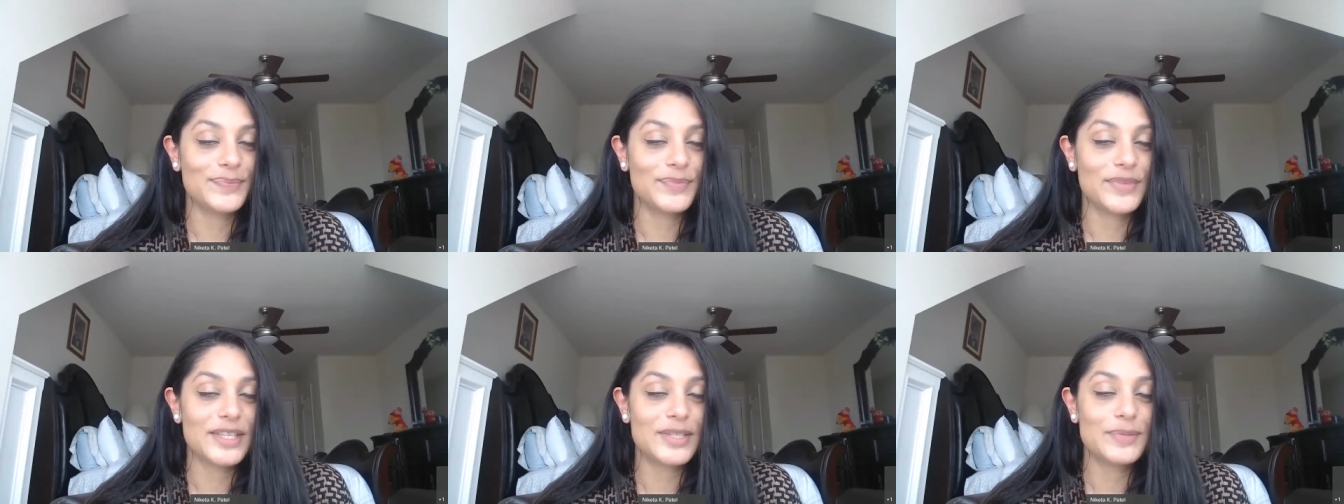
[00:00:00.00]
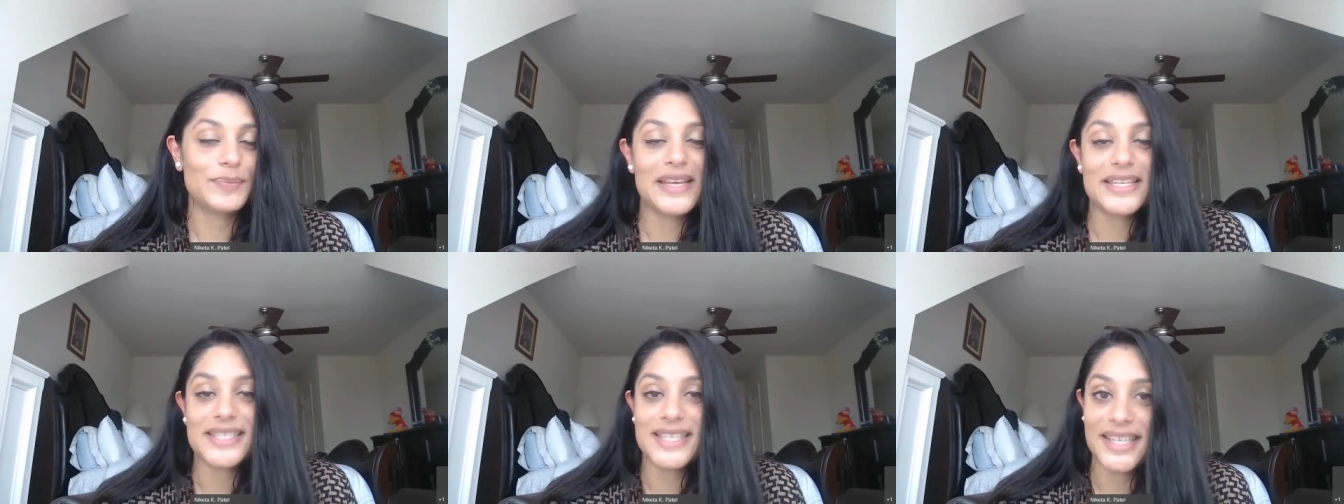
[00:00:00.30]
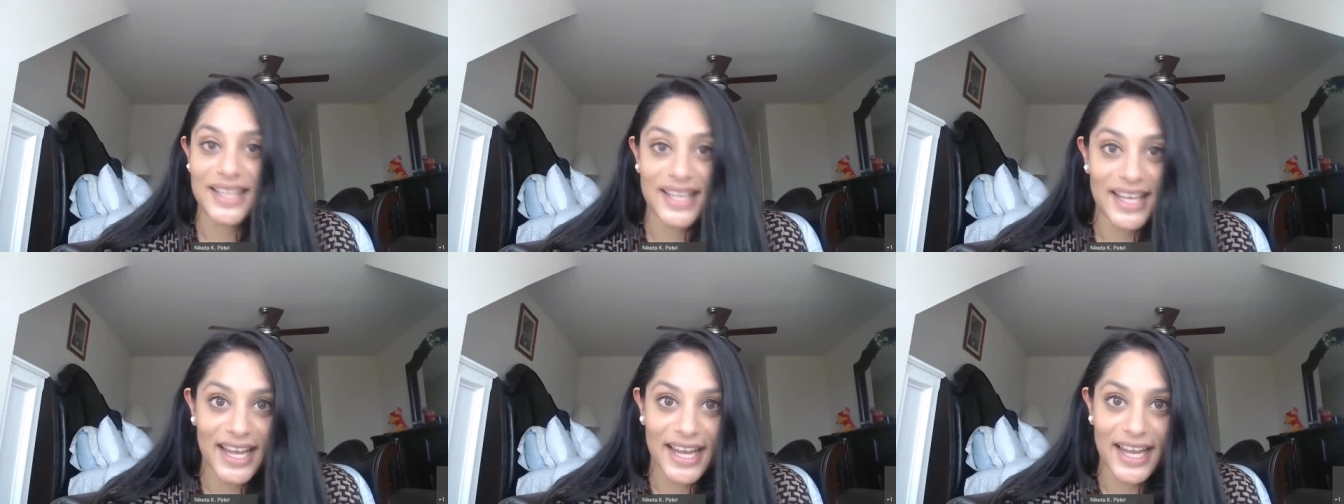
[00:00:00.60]
It's
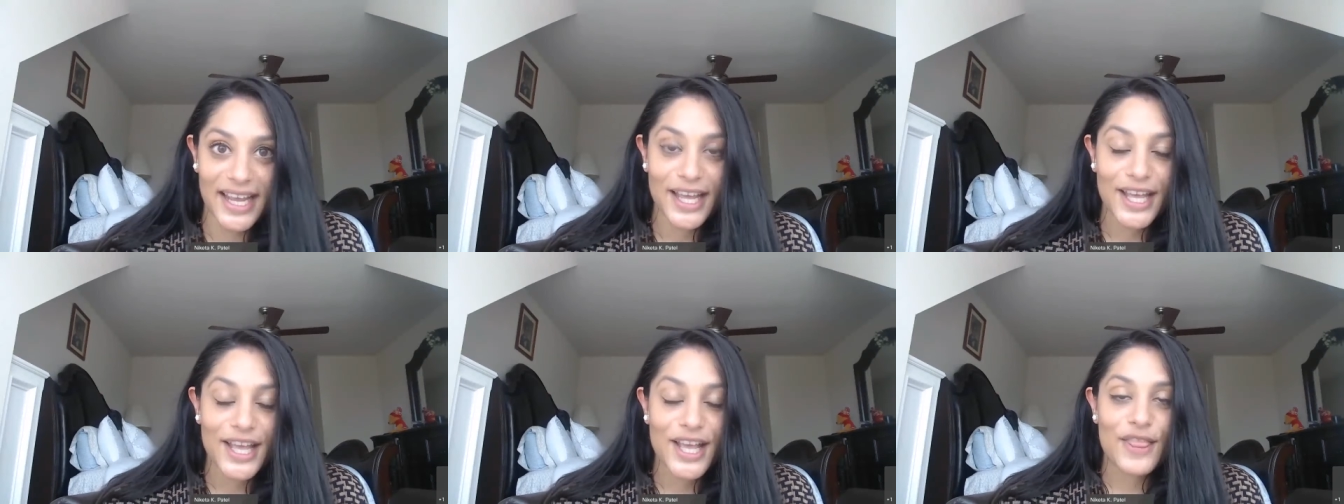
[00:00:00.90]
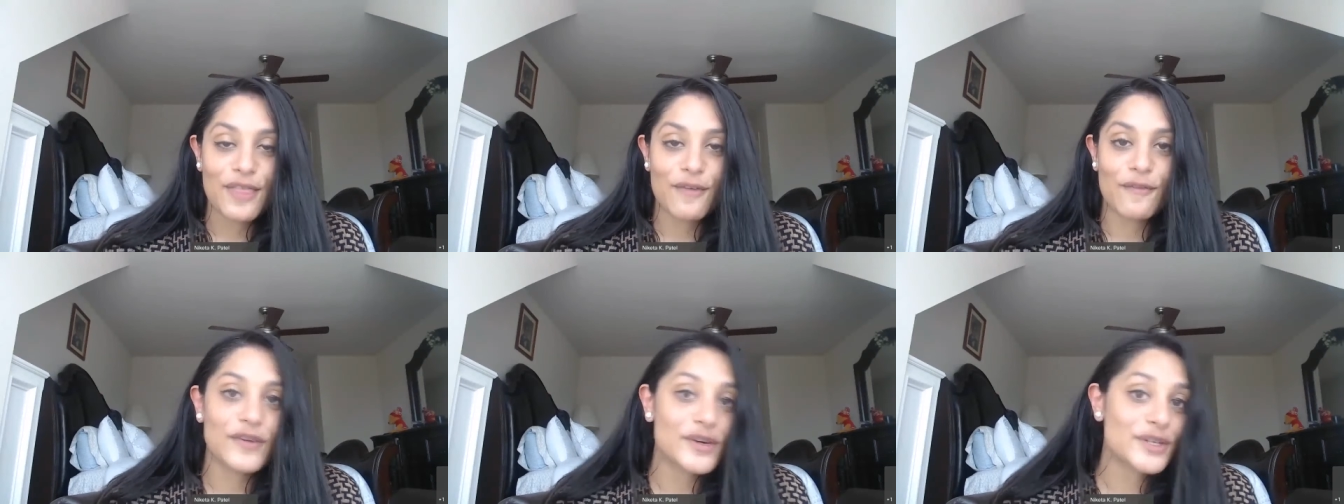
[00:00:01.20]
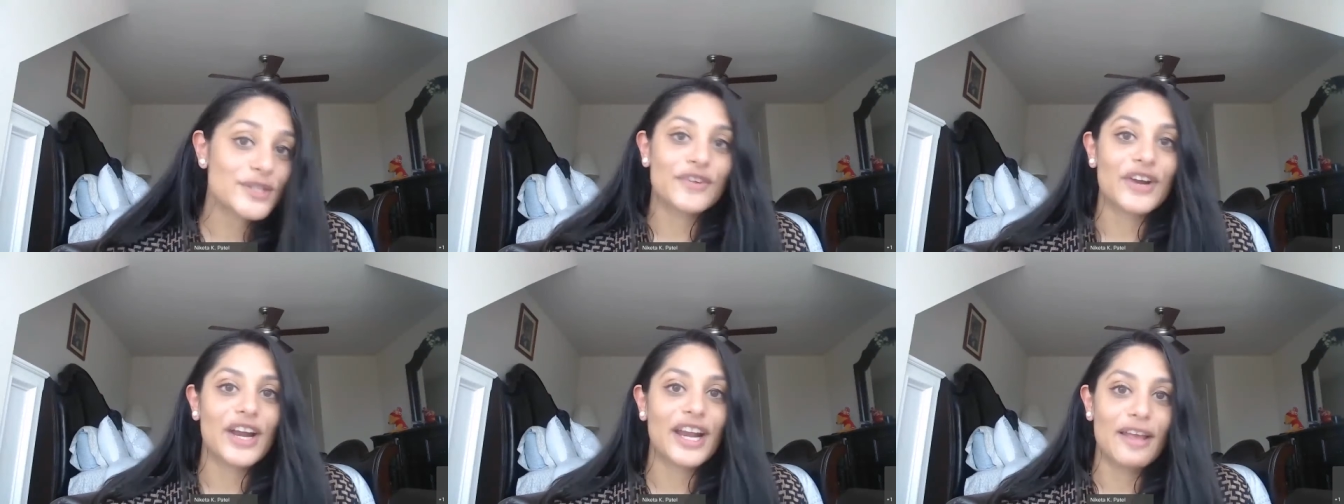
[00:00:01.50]
basically the
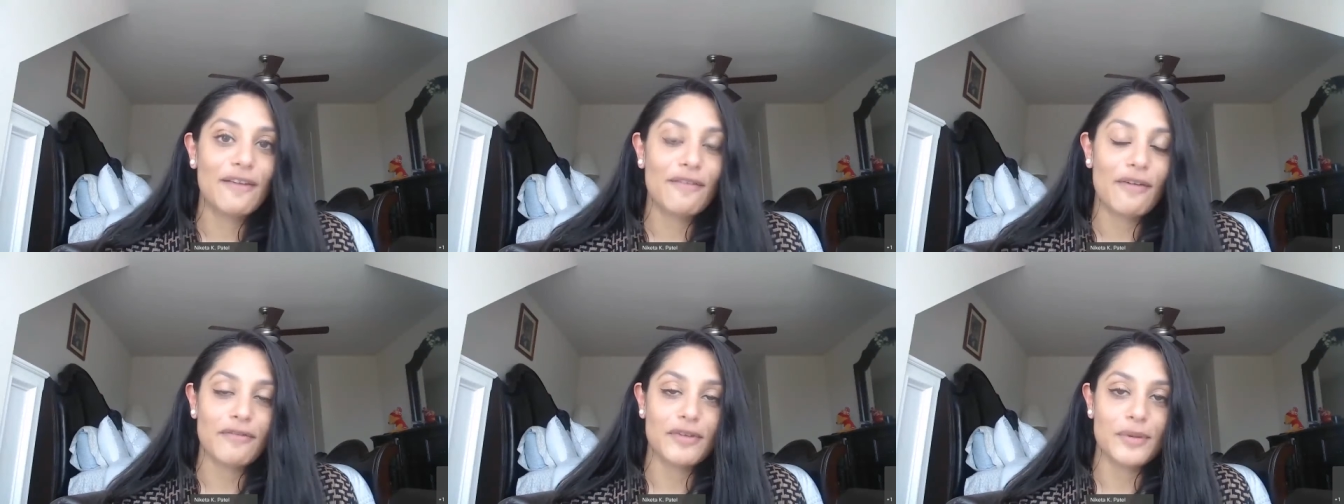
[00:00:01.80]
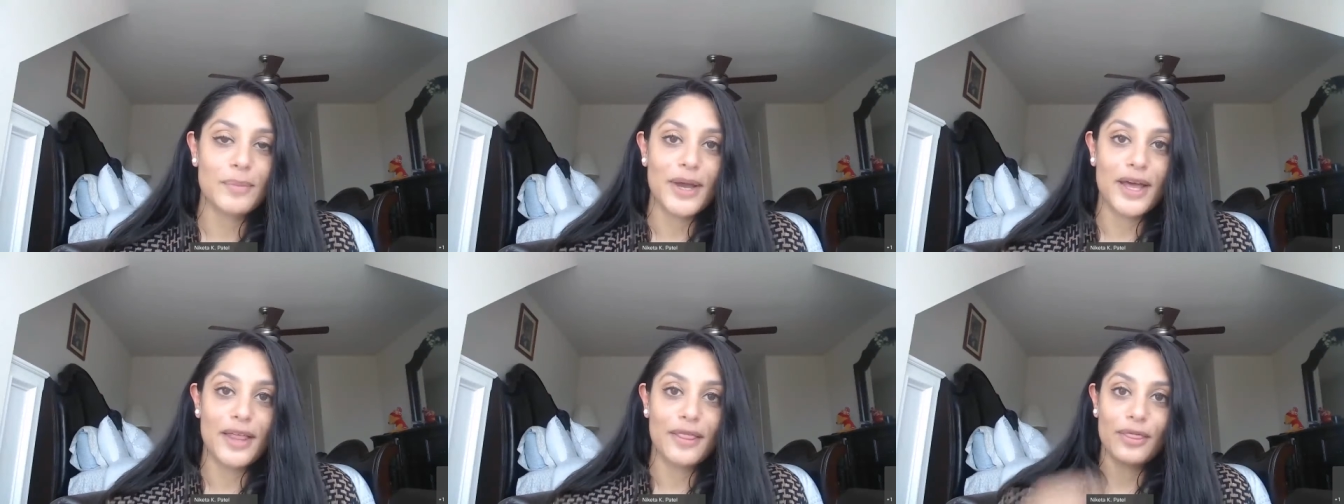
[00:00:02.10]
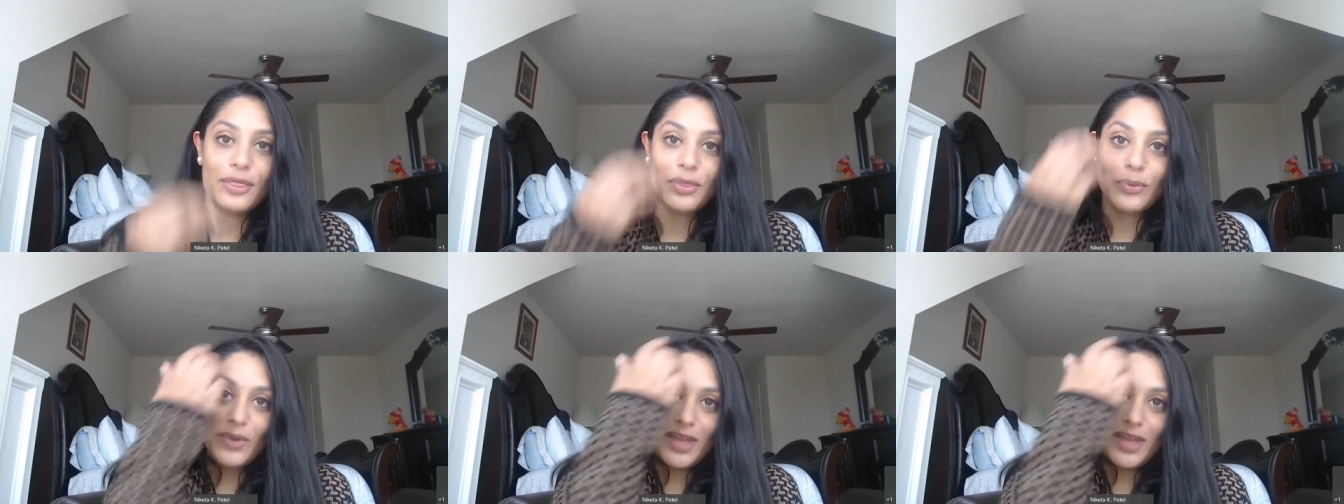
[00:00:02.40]
first Friday of every month.